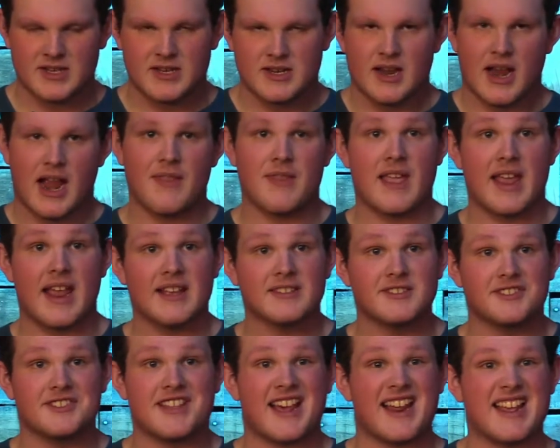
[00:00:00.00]
And the answer
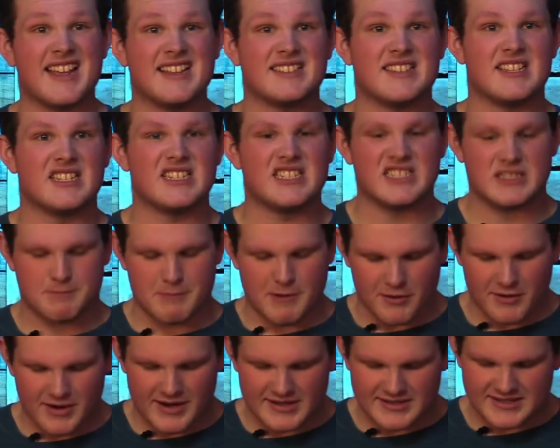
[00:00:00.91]
to that is the
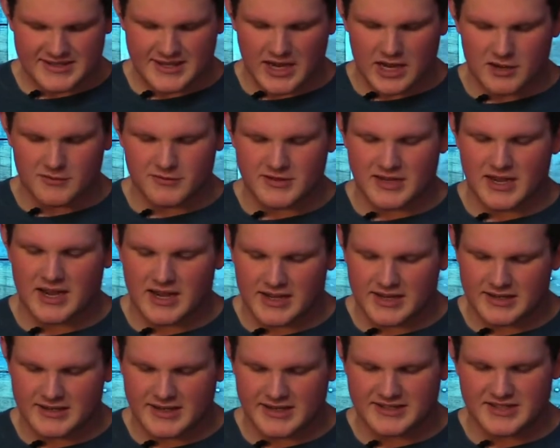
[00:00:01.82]
Spirit of God
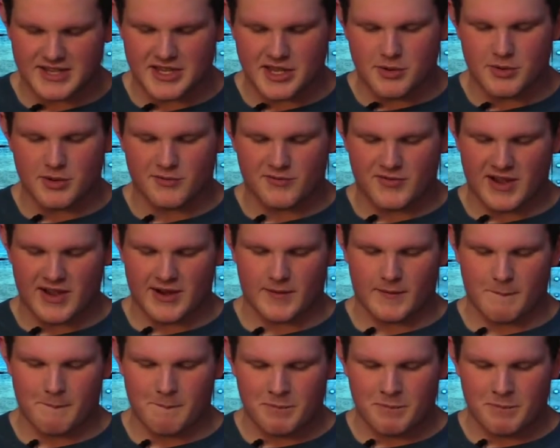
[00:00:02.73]
is the unifier.